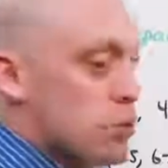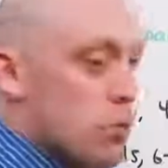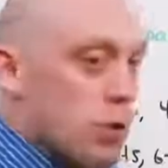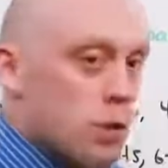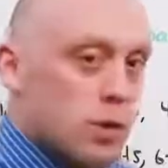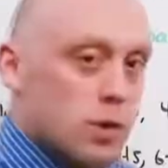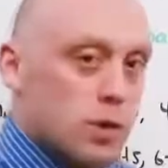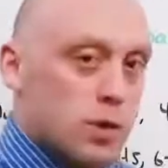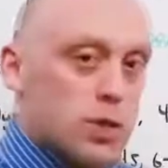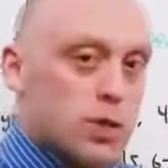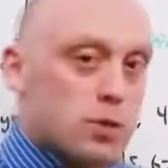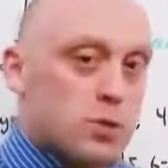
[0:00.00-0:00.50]
is
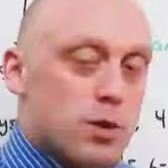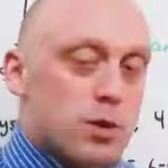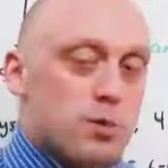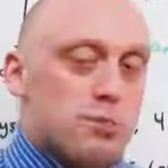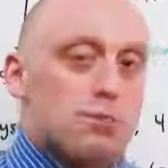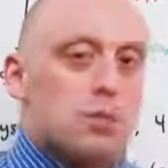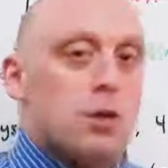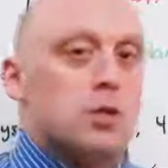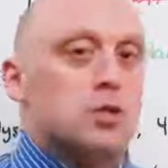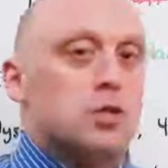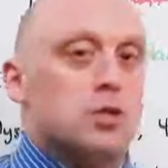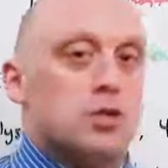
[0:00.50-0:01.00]
where we're going to
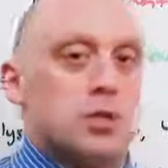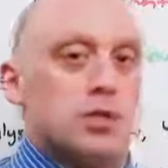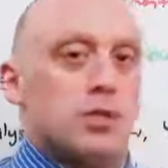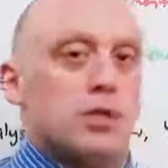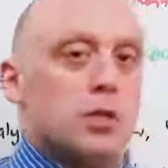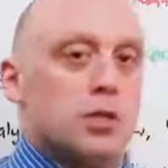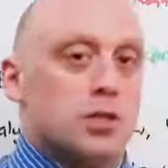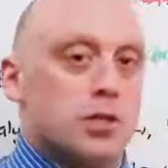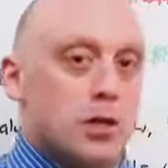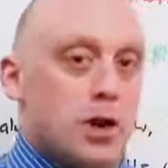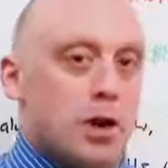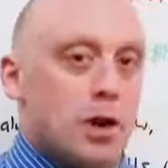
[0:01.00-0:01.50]
spend most of
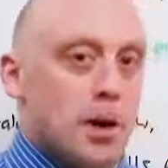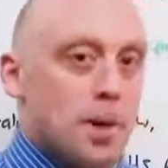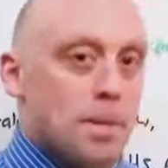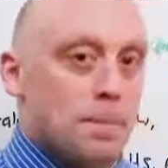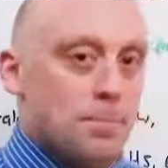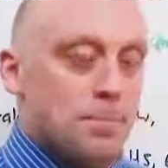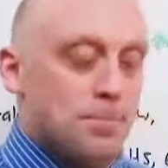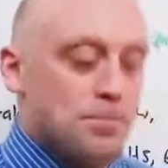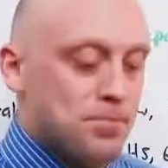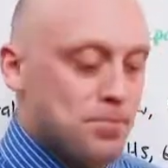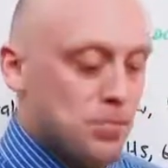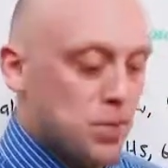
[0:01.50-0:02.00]
our time
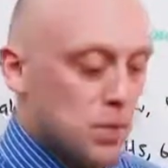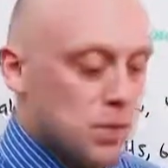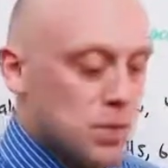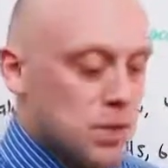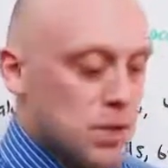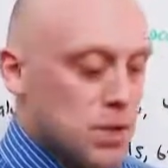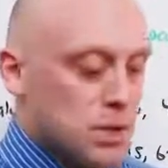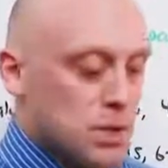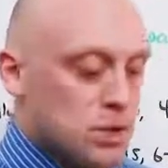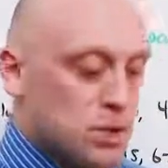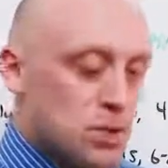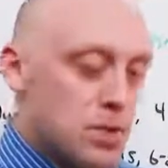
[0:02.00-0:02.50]

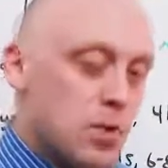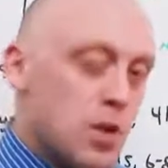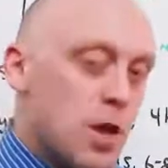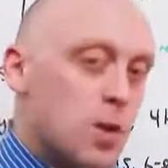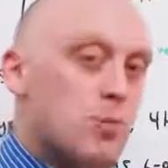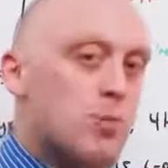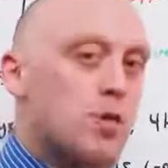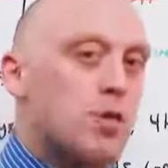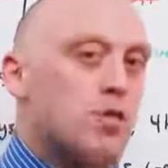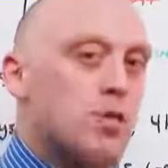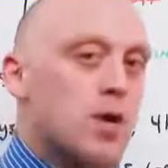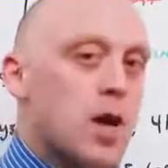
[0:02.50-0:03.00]
because there's a
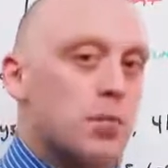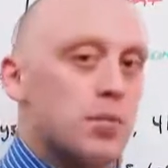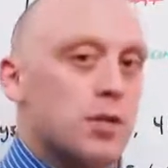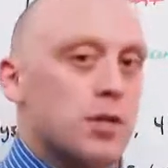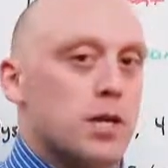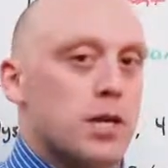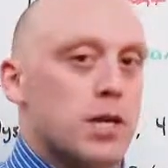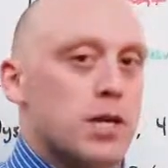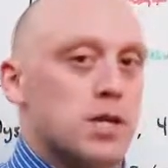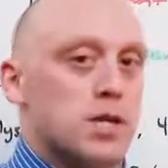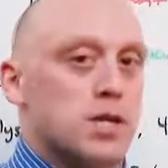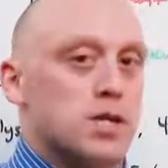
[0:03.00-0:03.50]
number of
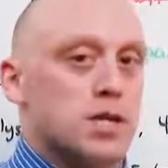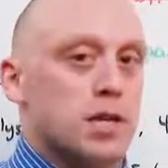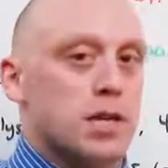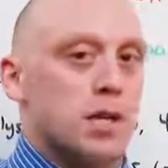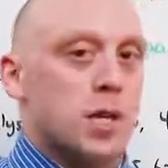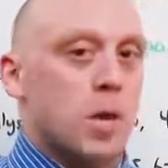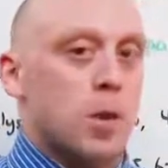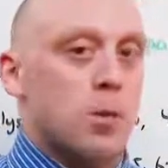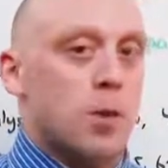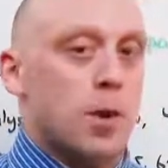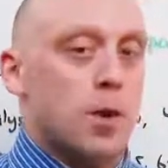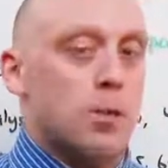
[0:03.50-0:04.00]
complications
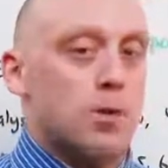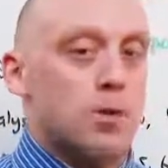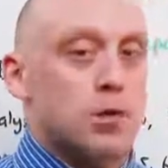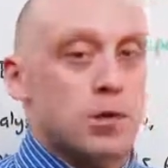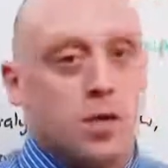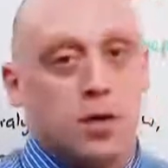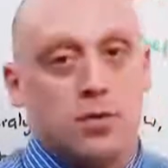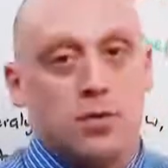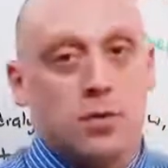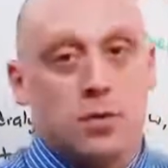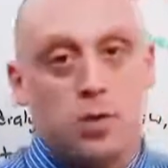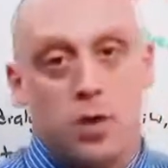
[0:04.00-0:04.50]
that come up and
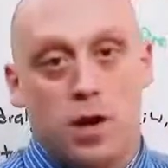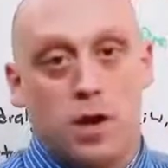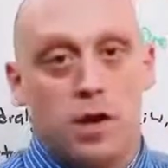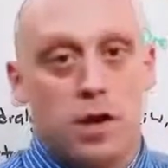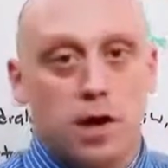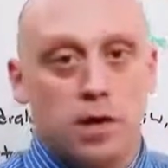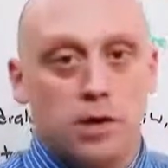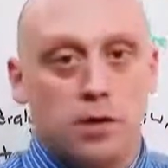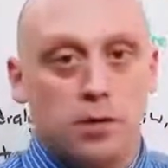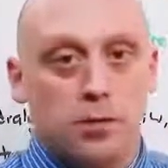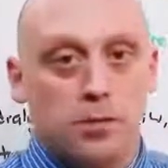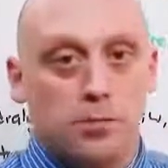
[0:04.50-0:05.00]
you have to know how
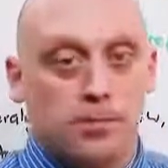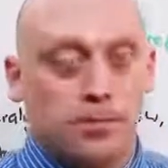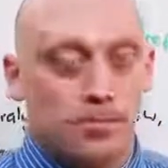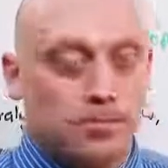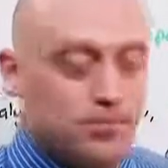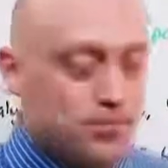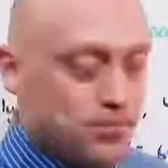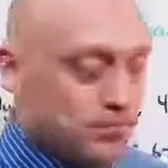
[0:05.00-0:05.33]
to handle them.